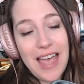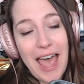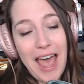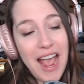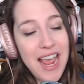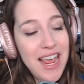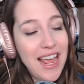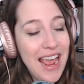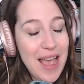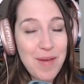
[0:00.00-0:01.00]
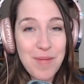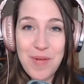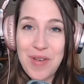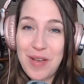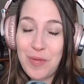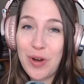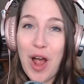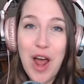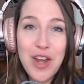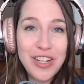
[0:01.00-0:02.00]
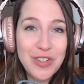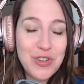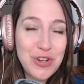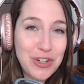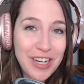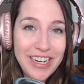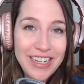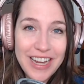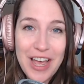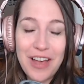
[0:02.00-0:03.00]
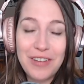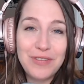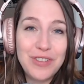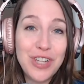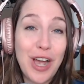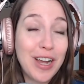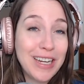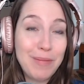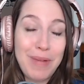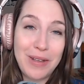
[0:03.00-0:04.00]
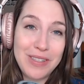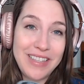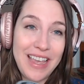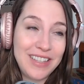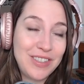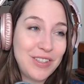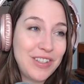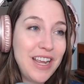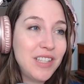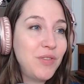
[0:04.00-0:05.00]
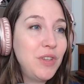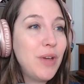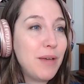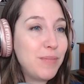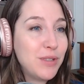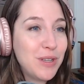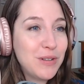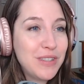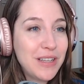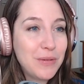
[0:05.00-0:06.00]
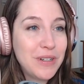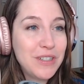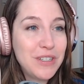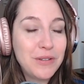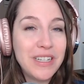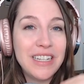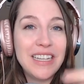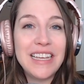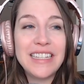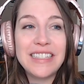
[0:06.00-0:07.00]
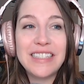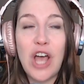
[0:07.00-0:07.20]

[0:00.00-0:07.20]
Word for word: I am, we're on this journey of talking about sex. So the next few episodes that we're doing is